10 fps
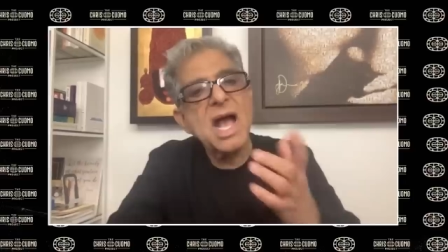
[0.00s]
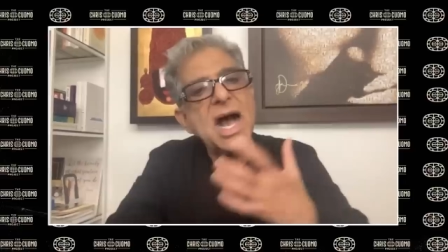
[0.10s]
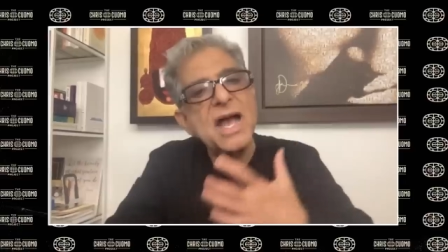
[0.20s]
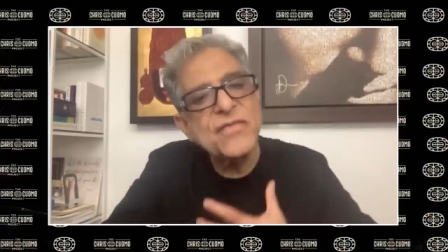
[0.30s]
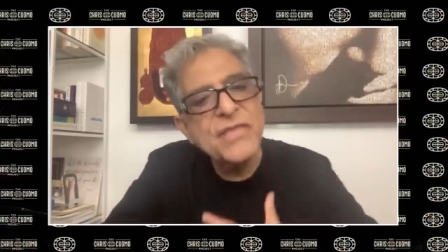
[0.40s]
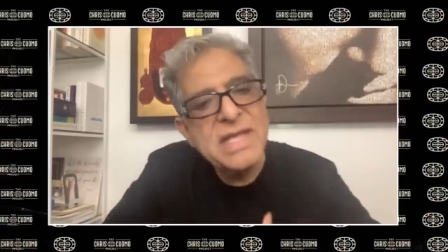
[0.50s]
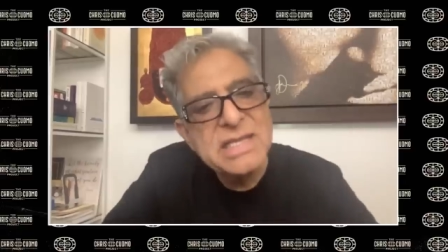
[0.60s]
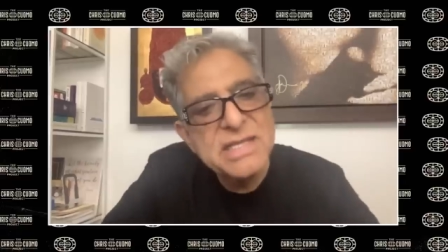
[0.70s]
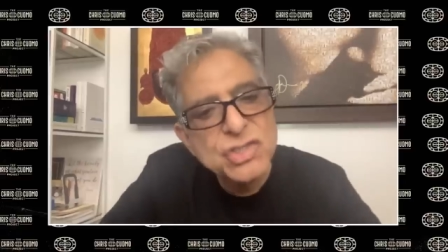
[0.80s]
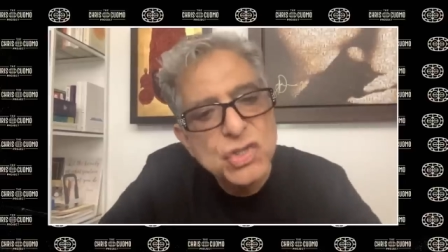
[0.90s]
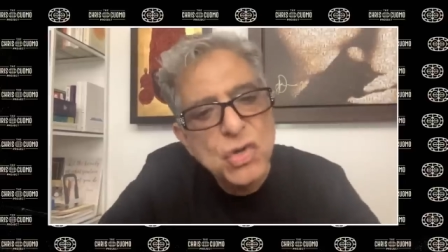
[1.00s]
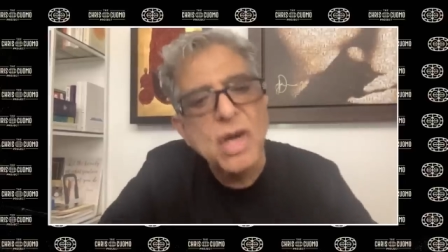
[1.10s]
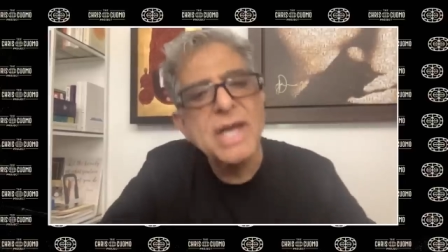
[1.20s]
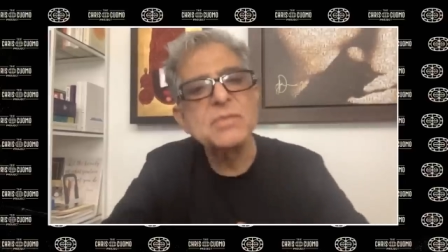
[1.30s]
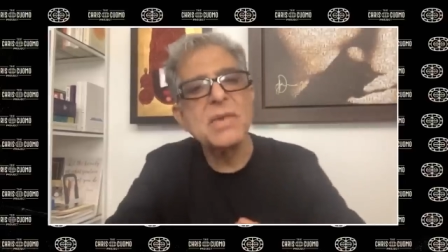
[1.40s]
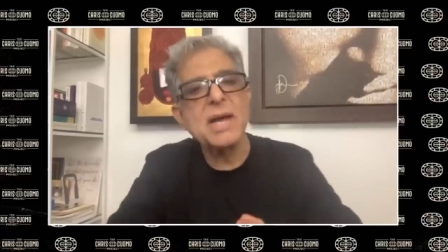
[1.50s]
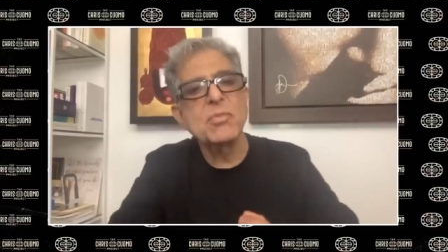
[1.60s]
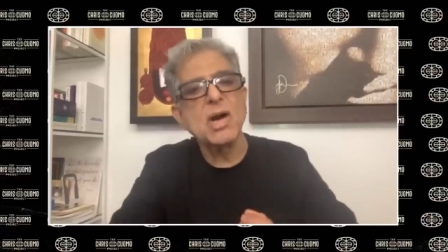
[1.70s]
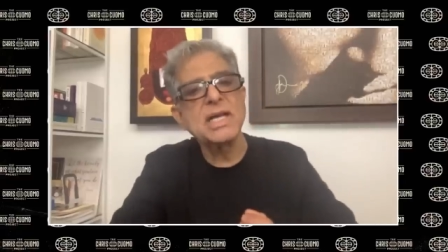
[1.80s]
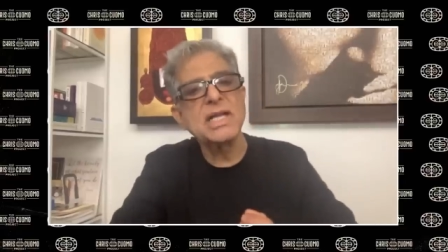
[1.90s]
I feel the joy in my
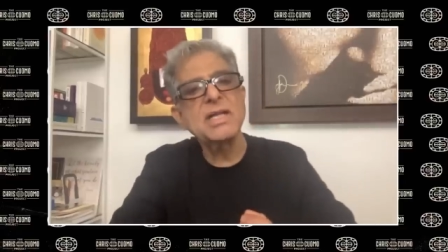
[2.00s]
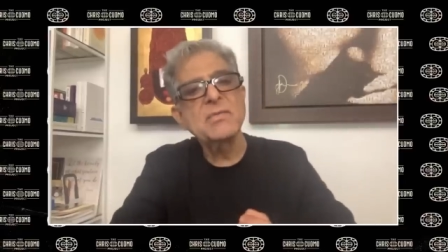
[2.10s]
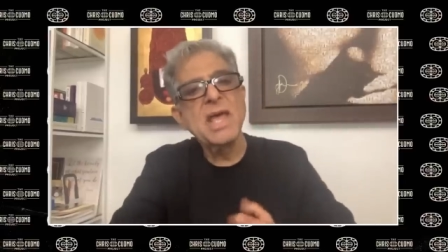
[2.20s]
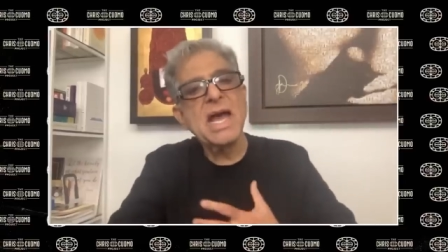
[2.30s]
body,